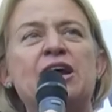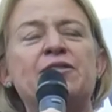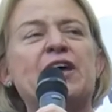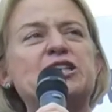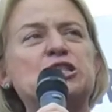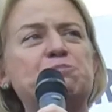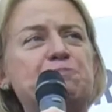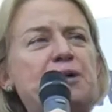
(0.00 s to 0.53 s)

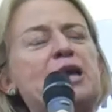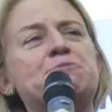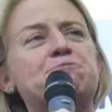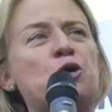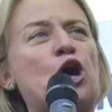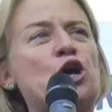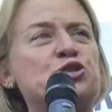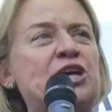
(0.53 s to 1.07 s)
There's a big
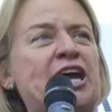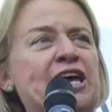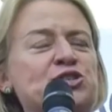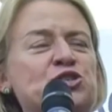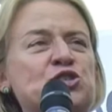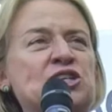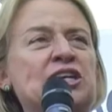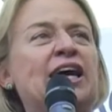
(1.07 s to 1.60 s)

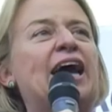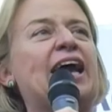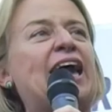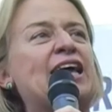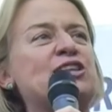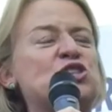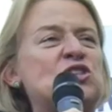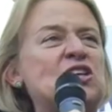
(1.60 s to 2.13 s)
protest
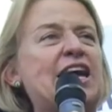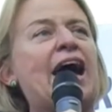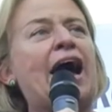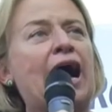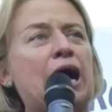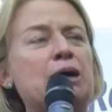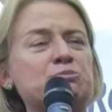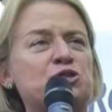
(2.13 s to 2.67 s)
against the
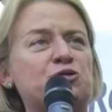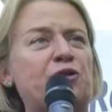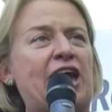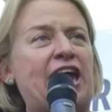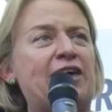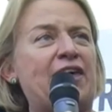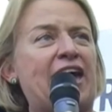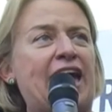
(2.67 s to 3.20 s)
arms
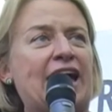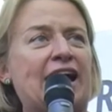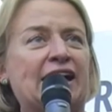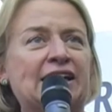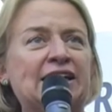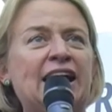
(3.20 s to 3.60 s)
fair there.